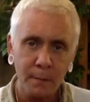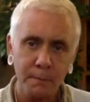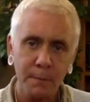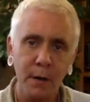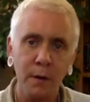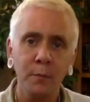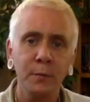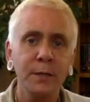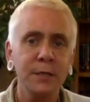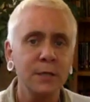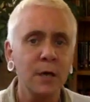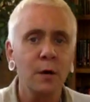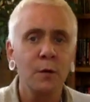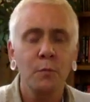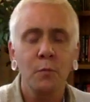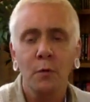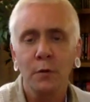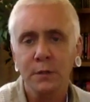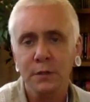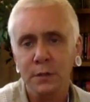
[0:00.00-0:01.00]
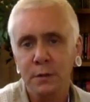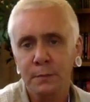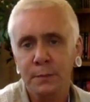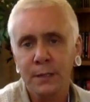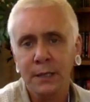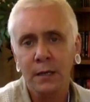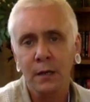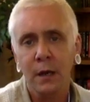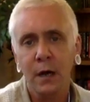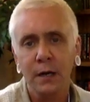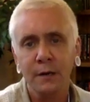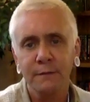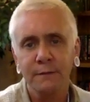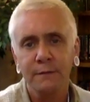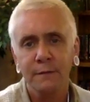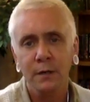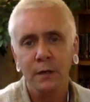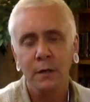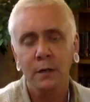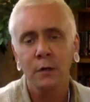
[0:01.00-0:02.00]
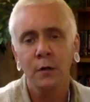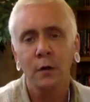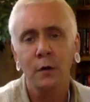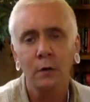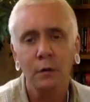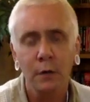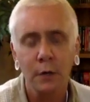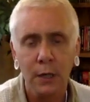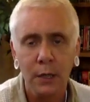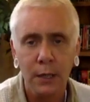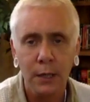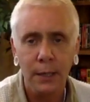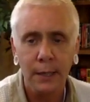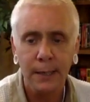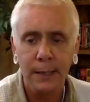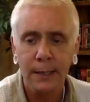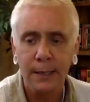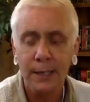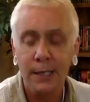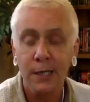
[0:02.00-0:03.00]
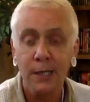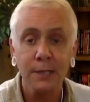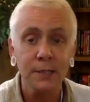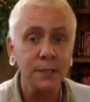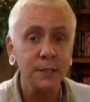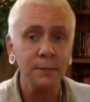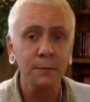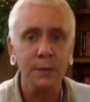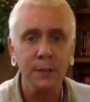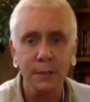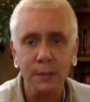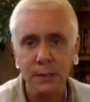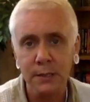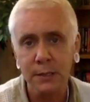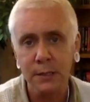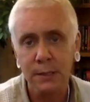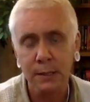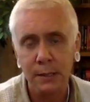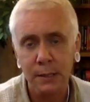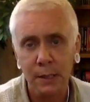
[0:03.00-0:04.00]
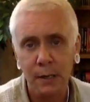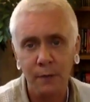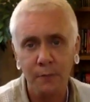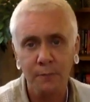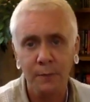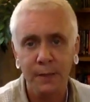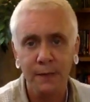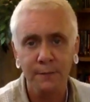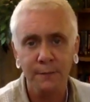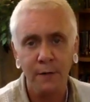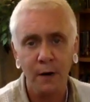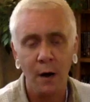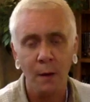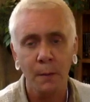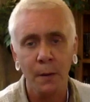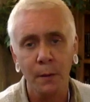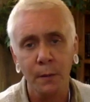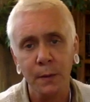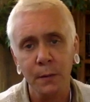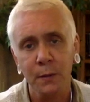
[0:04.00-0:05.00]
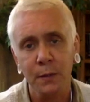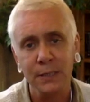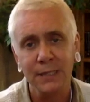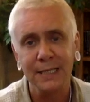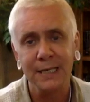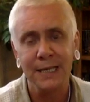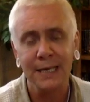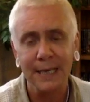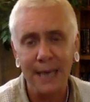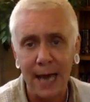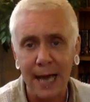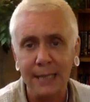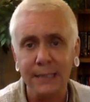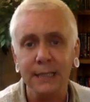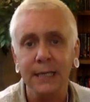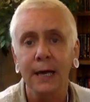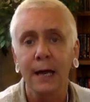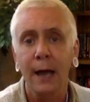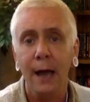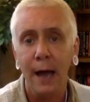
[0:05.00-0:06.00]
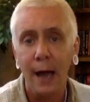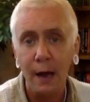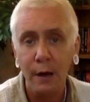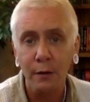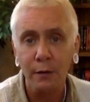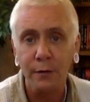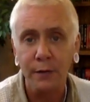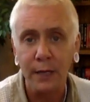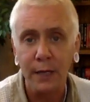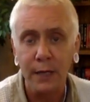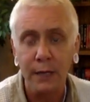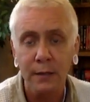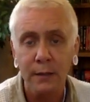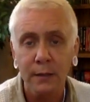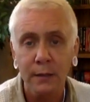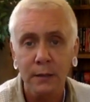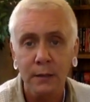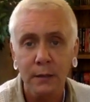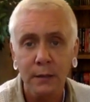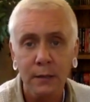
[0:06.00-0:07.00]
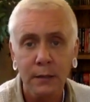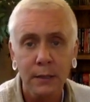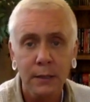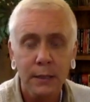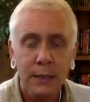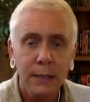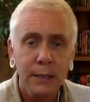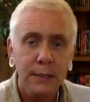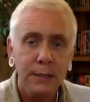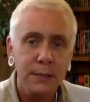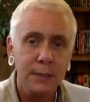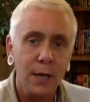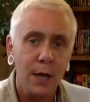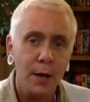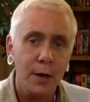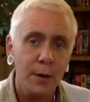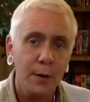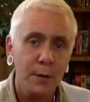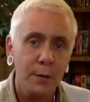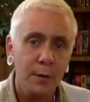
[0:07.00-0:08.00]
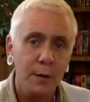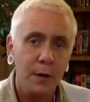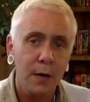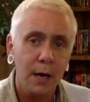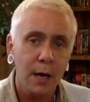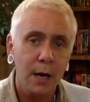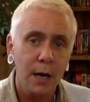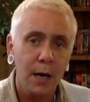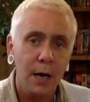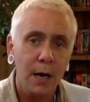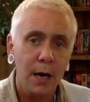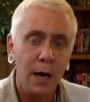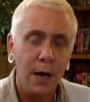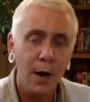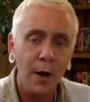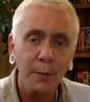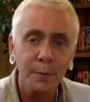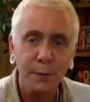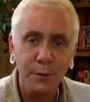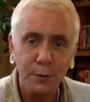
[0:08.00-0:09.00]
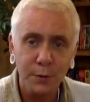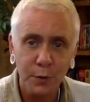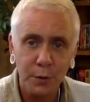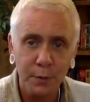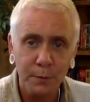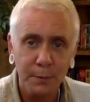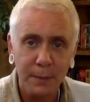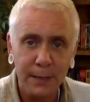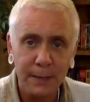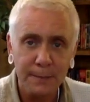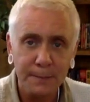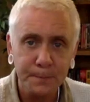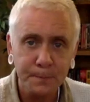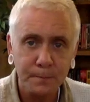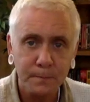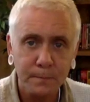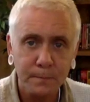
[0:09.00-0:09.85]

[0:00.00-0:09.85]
but we don't want to be lifelong customers of Big Pharma. We want to get healthy. So I hope you'll join me.